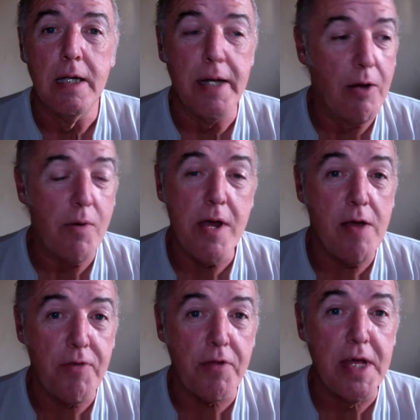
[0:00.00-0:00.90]
Now,
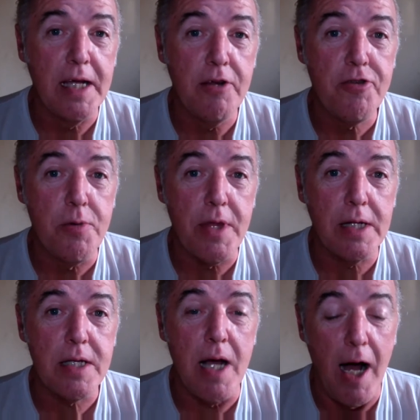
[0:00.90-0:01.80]
if you're thinking of doing that,
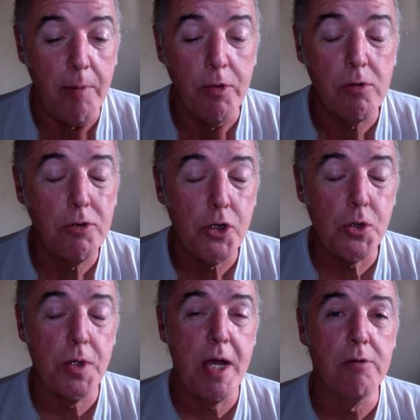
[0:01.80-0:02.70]
I'm not going to show
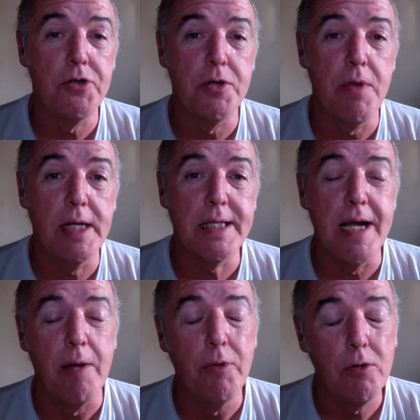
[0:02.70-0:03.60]
you how to do that and
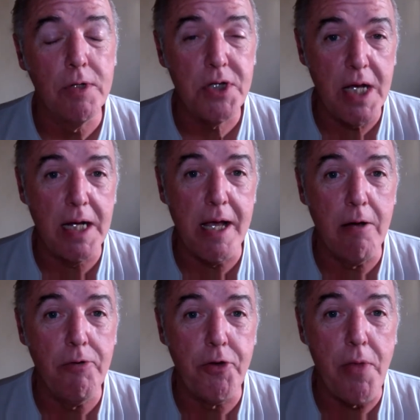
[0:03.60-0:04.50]
I'm not going to tell you how
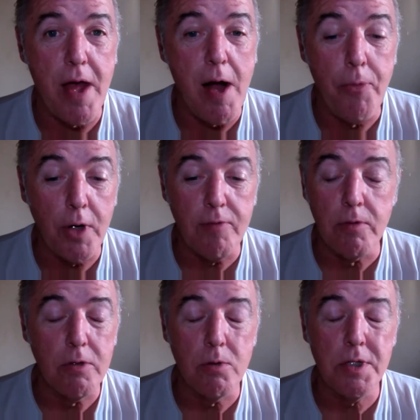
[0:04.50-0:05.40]
to do that. I'm not even going
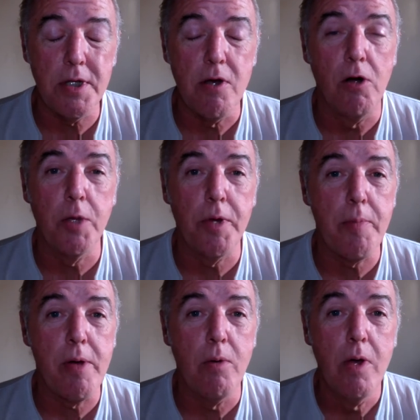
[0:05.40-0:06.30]
to go into the argument
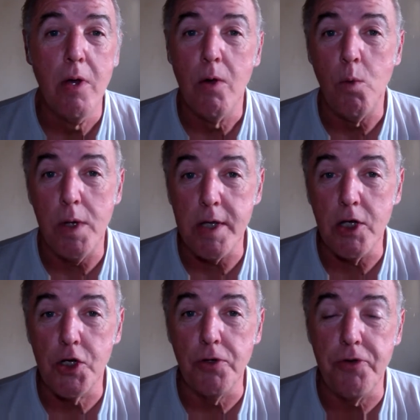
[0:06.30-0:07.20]
about whether you
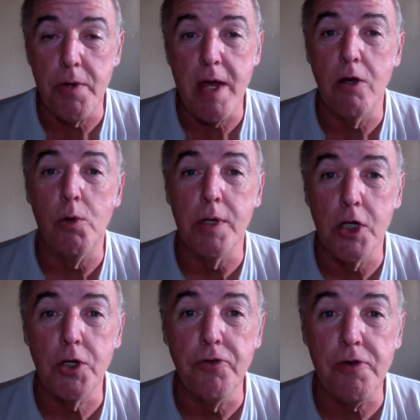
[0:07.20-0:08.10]
should do that or whether you
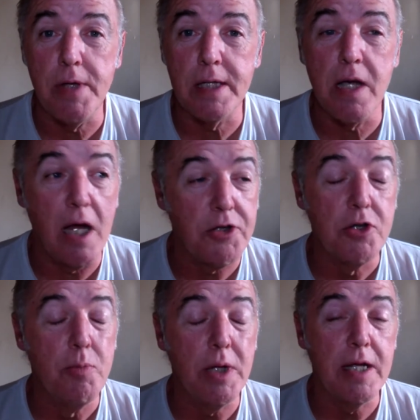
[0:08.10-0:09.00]
shouldn't do that. I do
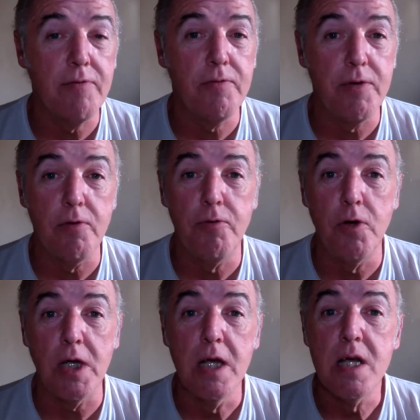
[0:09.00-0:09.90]
believe
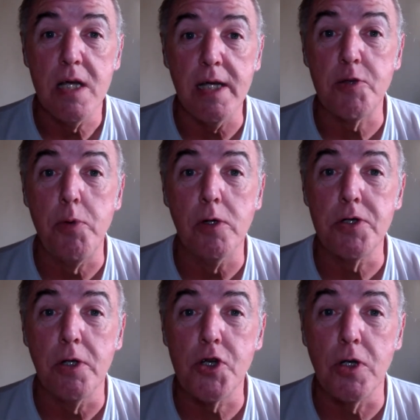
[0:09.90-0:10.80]
fully it's
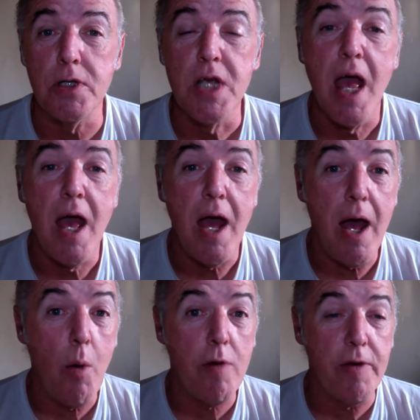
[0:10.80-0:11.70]
personal choice.
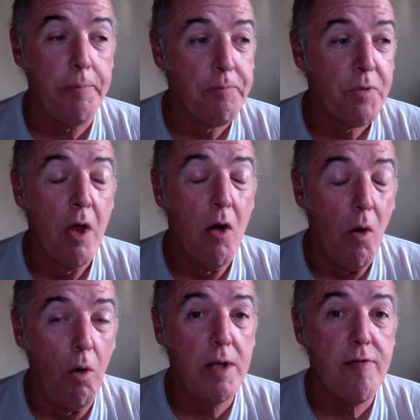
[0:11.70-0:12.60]
However,
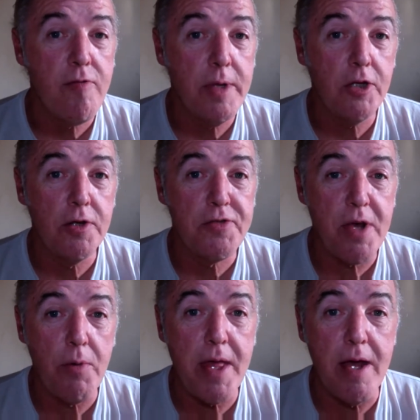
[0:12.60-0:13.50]
all the information that's
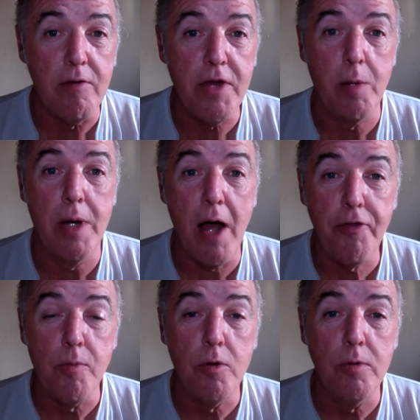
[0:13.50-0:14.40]
out there available at the
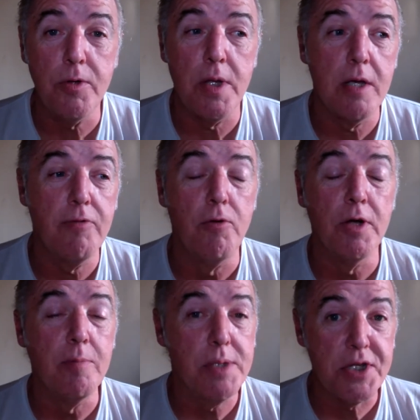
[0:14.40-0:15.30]
moment, whether you're phoning
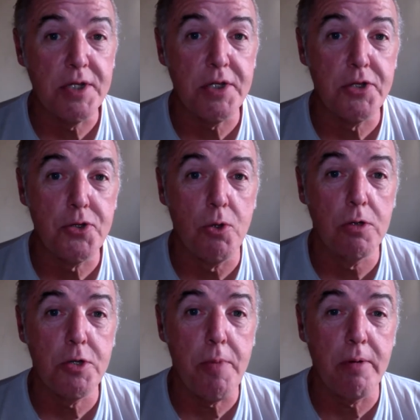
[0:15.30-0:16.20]
businesses and talking
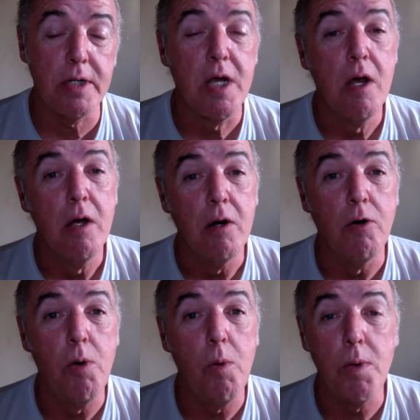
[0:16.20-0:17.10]
to them about it,
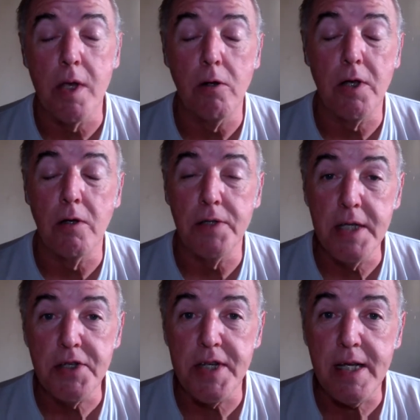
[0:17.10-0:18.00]
or whether you're looking on the
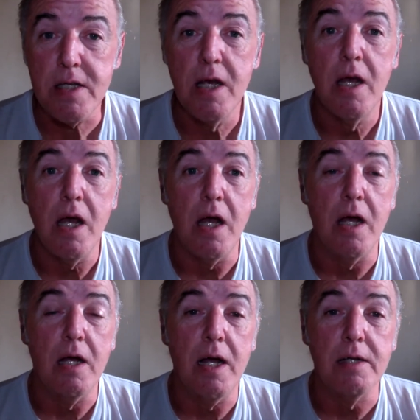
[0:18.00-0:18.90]
internet
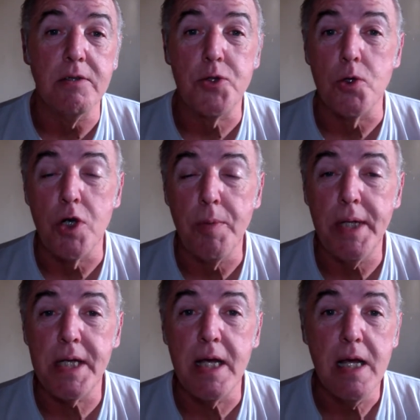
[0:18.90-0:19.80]
uh, and social
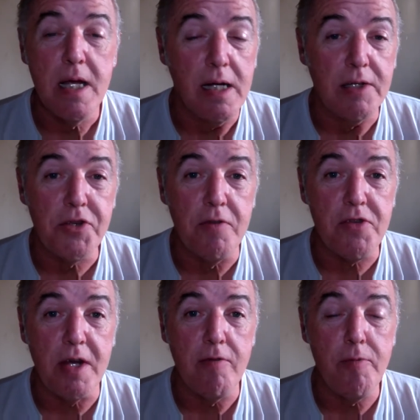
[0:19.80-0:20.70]
media and seeing if there's
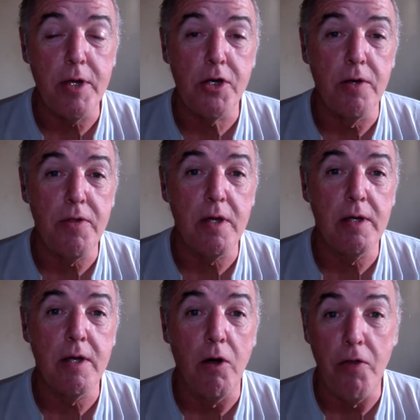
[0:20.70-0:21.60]
any information on,
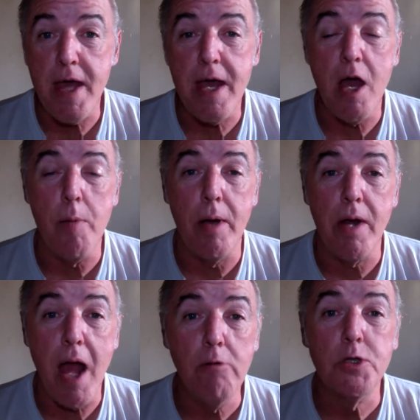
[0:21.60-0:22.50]
uh, on there about
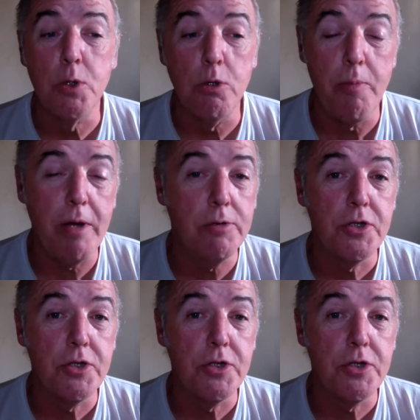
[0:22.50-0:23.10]
how to go about